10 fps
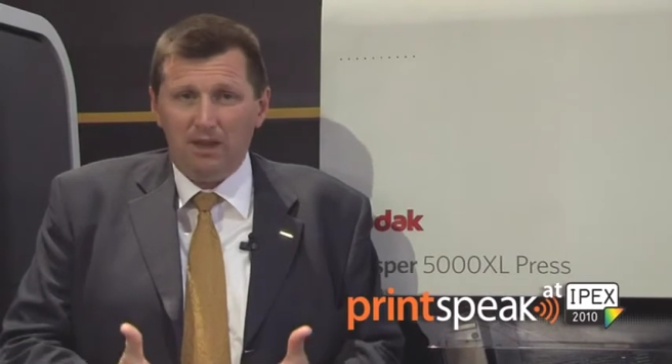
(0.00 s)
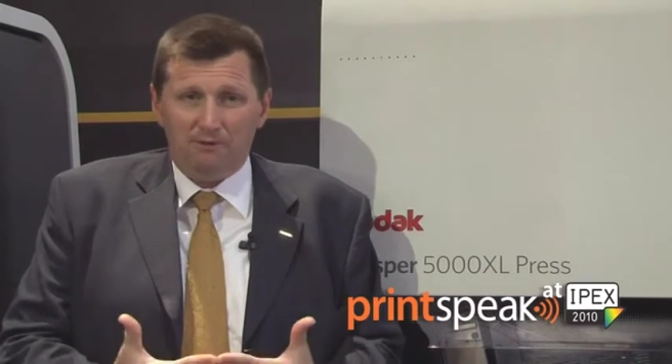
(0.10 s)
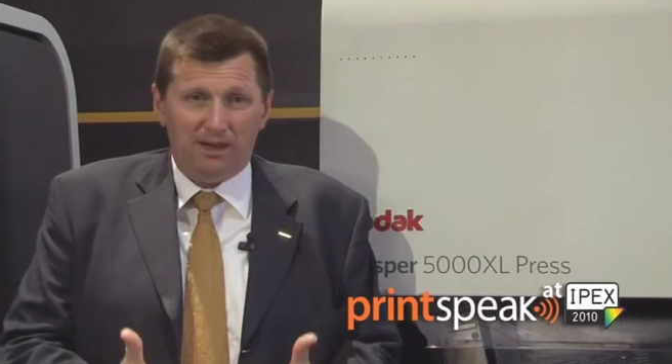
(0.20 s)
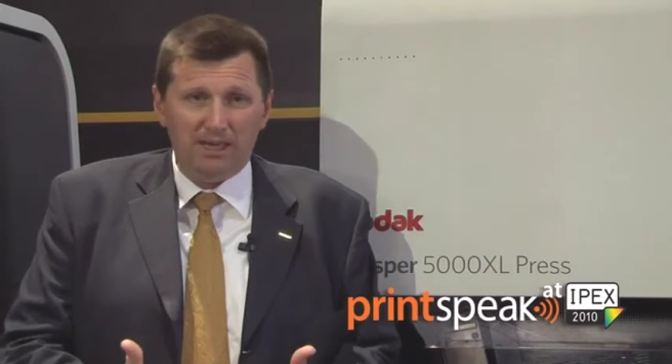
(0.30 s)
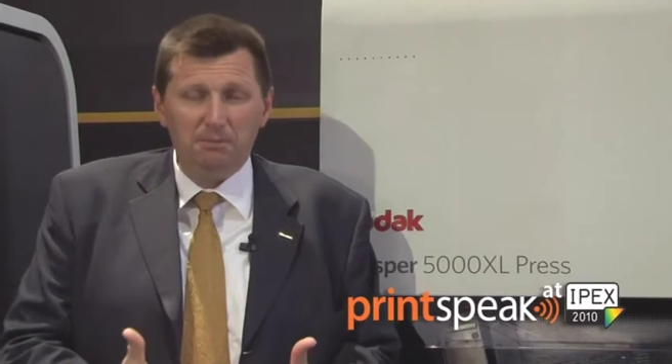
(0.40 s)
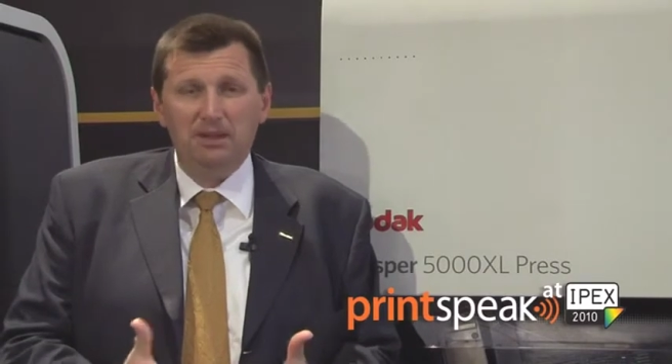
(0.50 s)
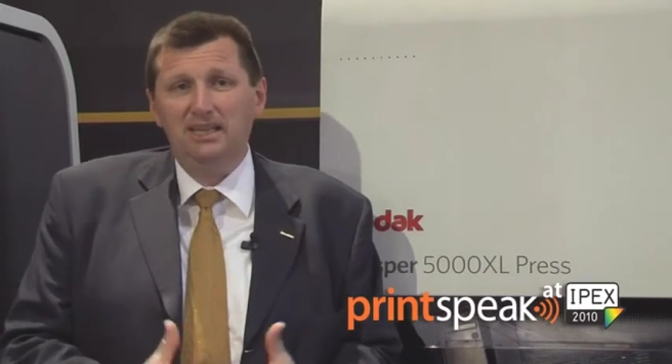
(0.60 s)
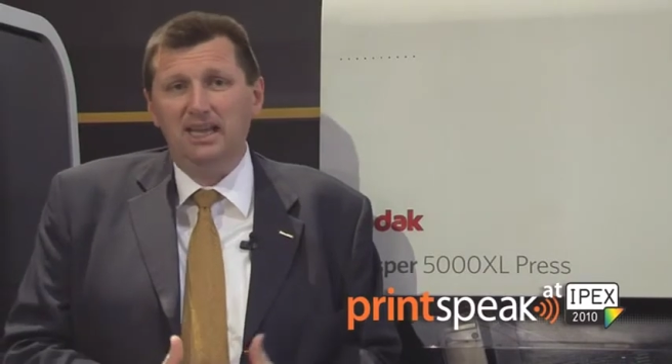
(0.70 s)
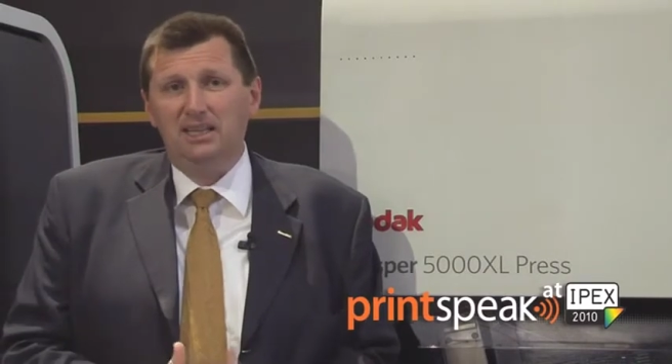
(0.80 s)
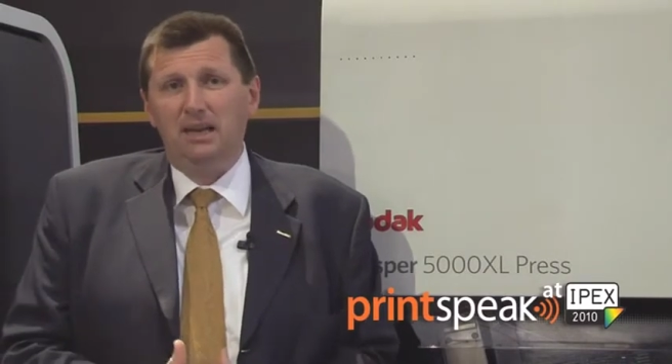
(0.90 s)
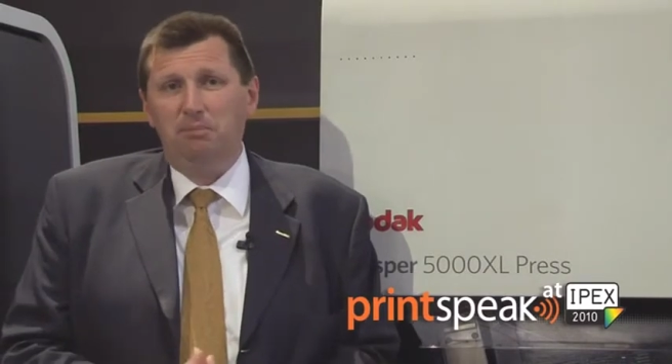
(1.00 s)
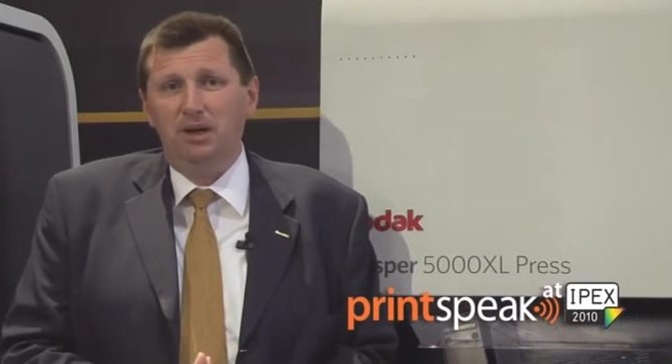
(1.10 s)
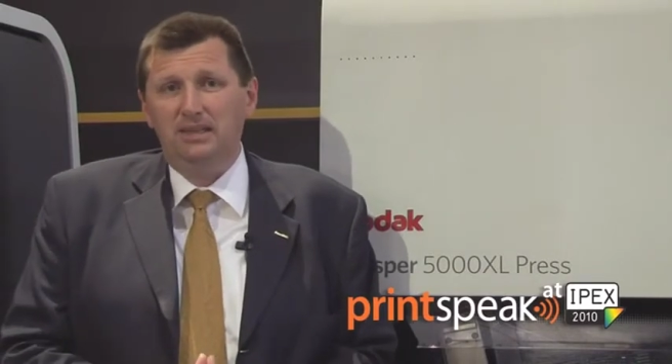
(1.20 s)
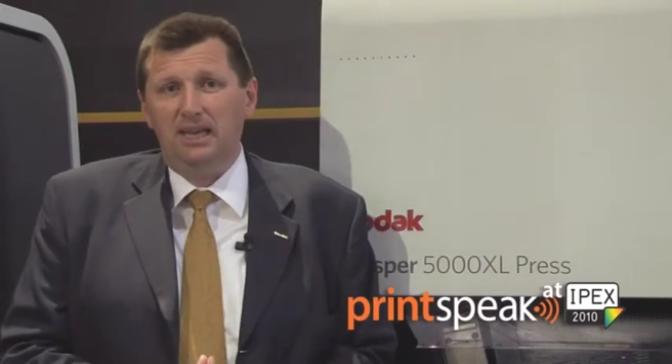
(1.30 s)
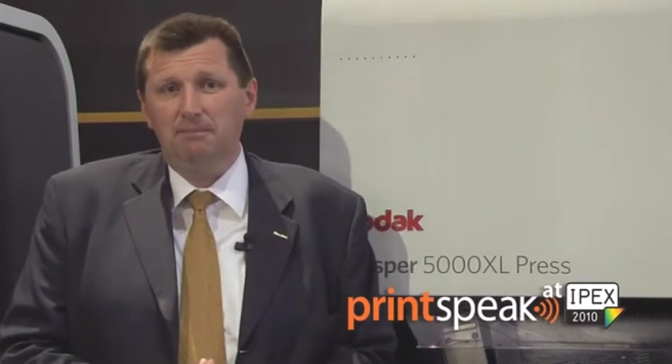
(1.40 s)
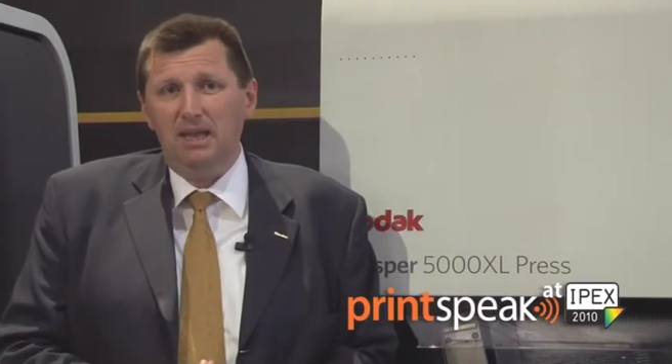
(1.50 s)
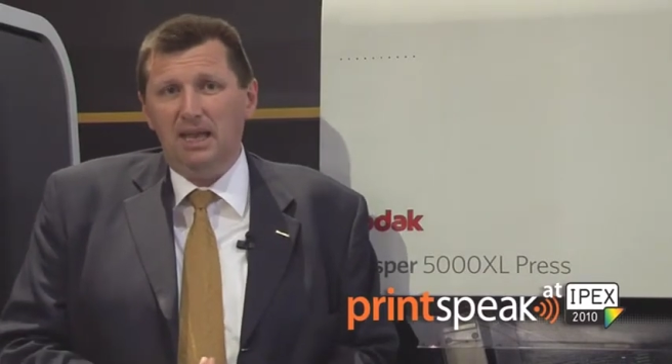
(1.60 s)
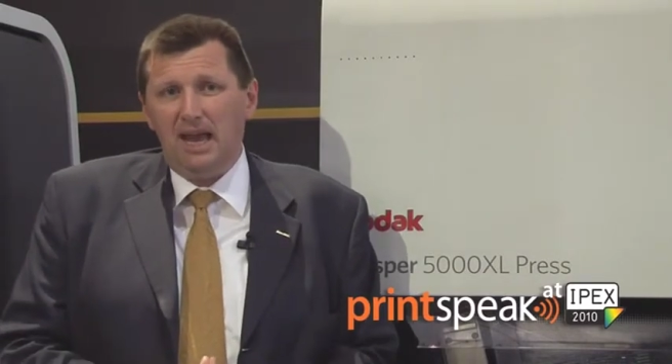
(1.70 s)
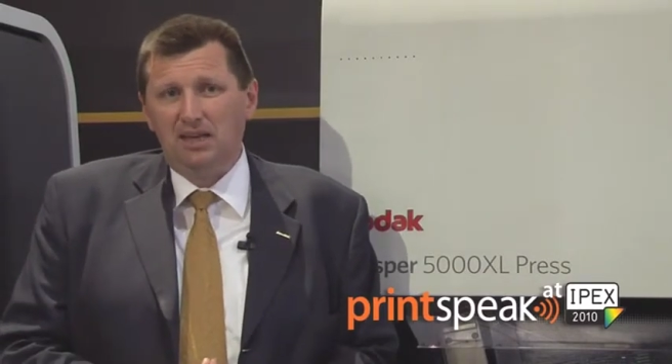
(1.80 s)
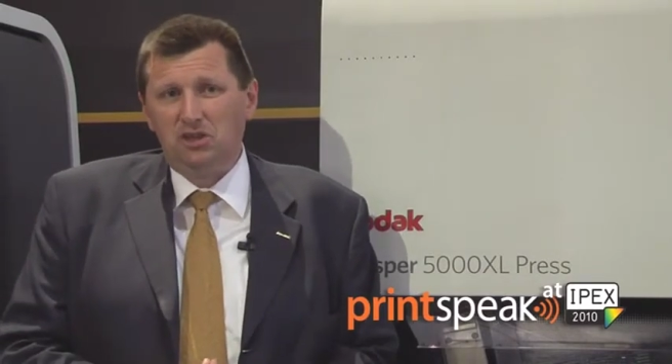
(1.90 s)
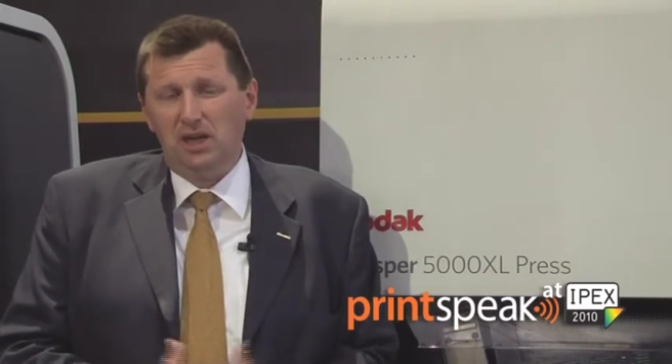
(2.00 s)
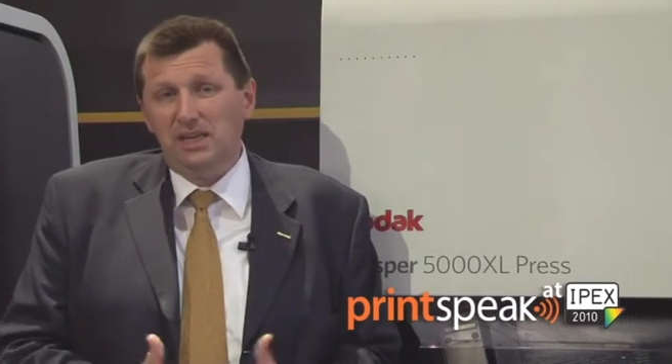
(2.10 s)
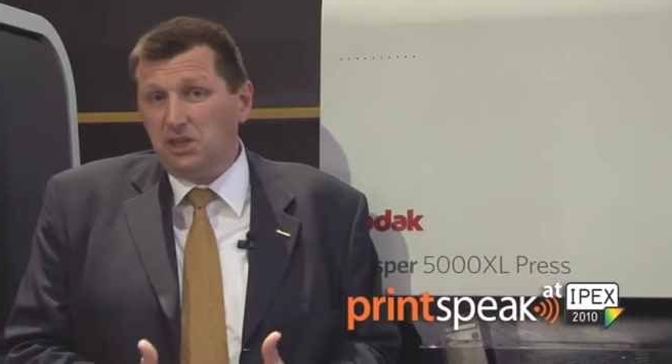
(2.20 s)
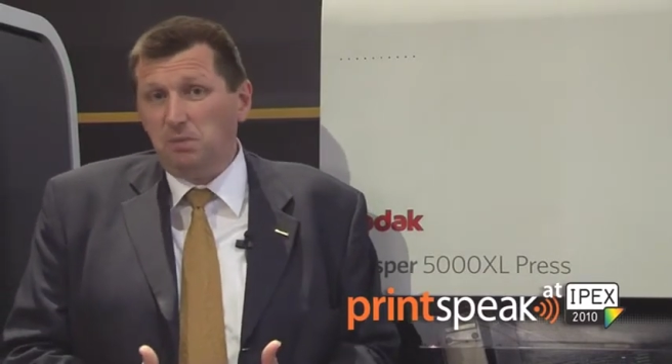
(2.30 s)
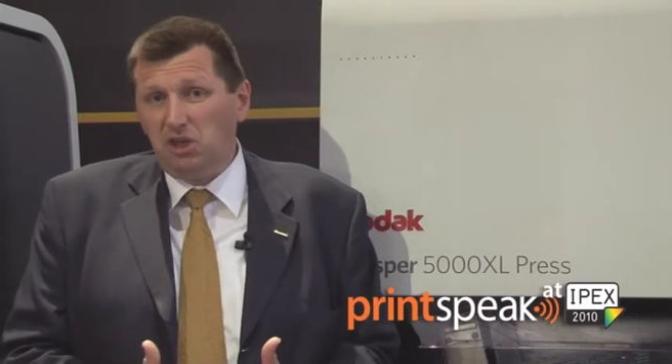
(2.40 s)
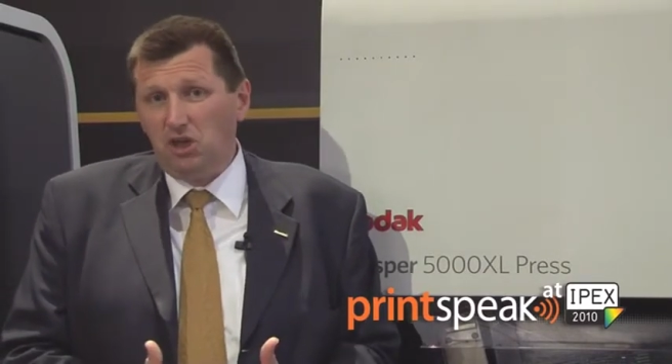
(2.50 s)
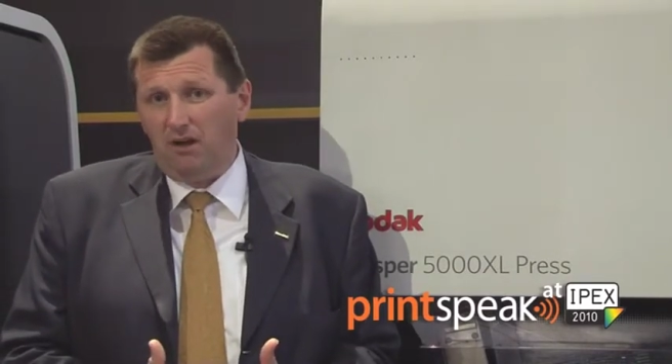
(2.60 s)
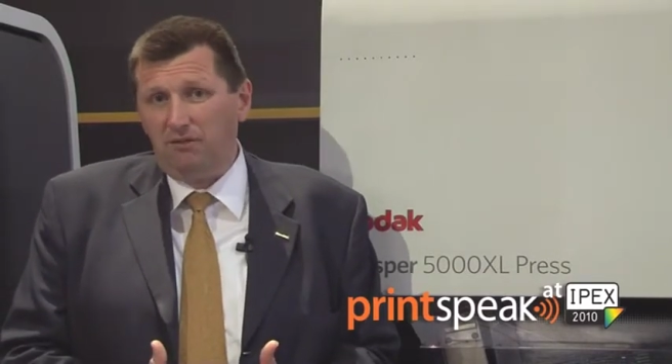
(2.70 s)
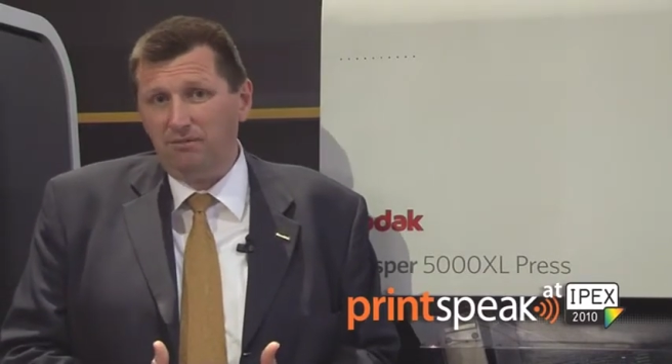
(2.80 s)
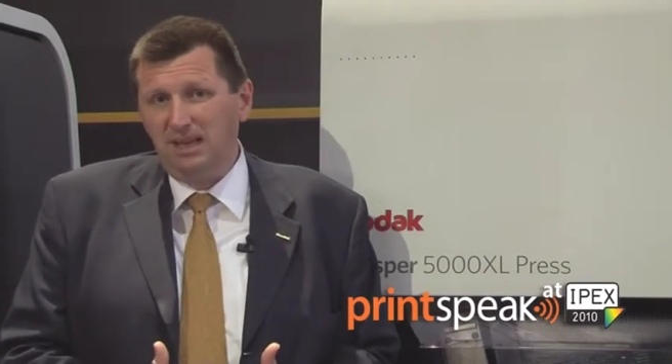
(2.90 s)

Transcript: variable data printing actually switch off.